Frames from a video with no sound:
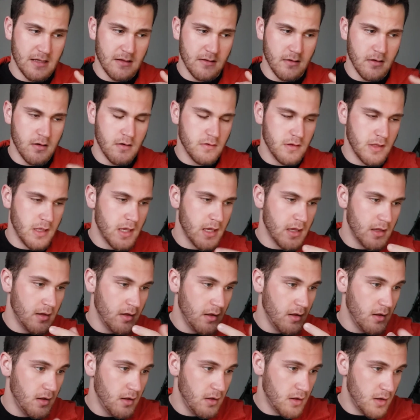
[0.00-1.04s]

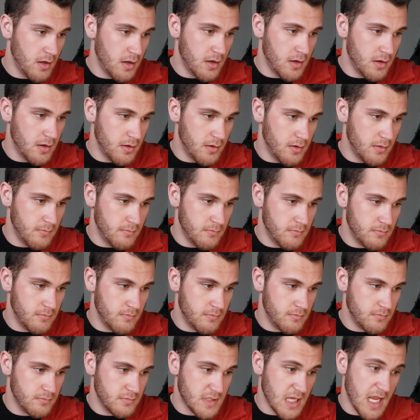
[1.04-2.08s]
to
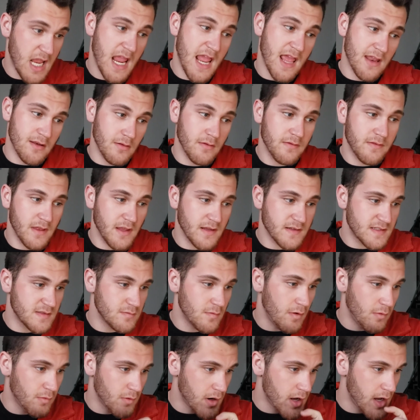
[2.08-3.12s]
handle things is
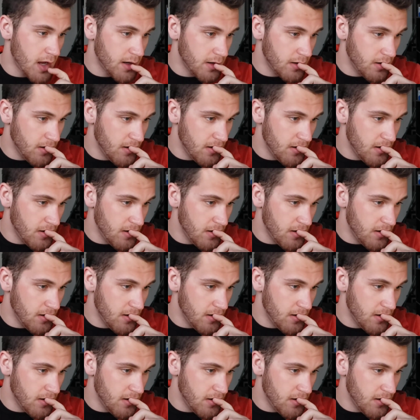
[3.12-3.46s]
what we're on.